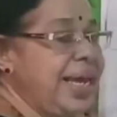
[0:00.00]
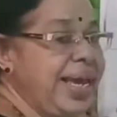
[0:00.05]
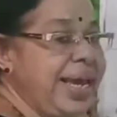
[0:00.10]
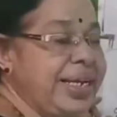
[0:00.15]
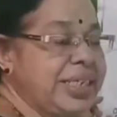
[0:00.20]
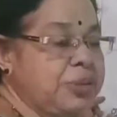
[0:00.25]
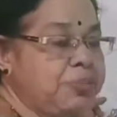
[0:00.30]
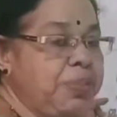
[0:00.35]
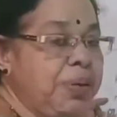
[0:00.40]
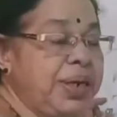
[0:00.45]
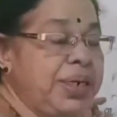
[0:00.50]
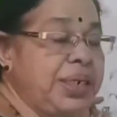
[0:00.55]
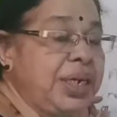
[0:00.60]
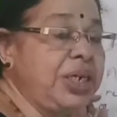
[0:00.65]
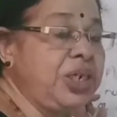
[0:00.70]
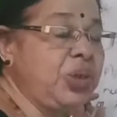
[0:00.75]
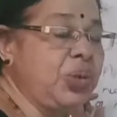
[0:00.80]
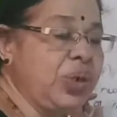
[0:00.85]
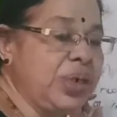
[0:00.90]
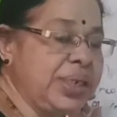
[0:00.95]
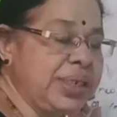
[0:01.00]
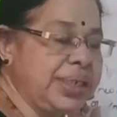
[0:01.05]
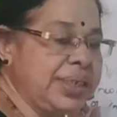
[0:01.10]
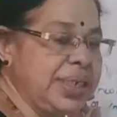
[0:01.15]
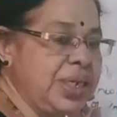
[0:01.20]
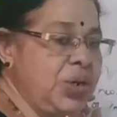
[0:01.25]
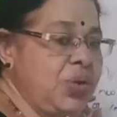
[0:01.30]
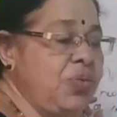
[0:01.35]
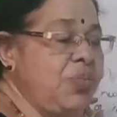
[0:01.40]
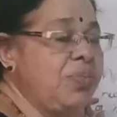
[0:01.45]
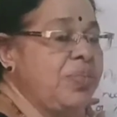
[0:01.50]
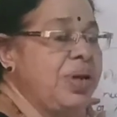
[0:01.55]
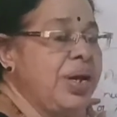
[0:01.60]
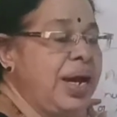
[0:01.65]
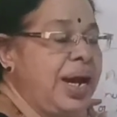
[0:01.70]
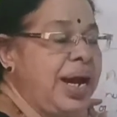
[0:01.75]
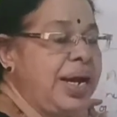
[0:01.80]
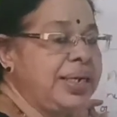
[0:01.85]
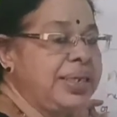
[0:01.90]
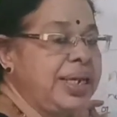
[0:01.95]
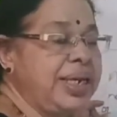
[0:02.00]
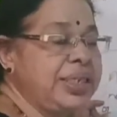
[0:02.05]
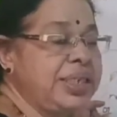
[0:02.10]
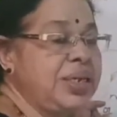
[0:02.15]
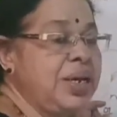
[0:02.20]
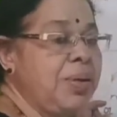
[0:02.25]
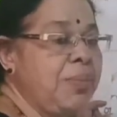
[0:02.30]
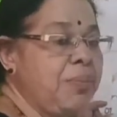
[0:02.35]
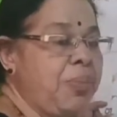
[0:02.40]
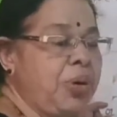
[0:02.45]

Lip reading: expected to receive at, that is,